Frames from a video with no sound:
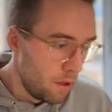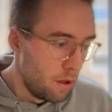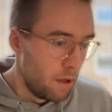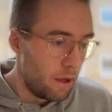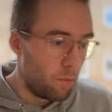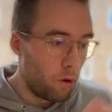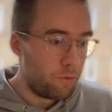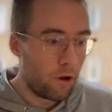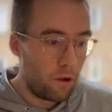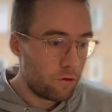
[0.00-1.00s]
worms
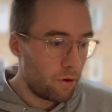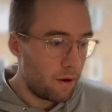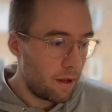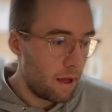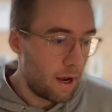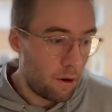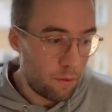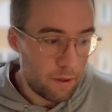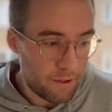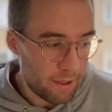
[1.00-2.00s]
can also allow
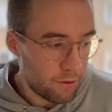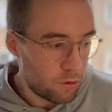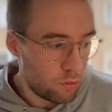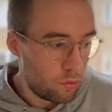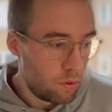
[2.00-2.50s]
attackers to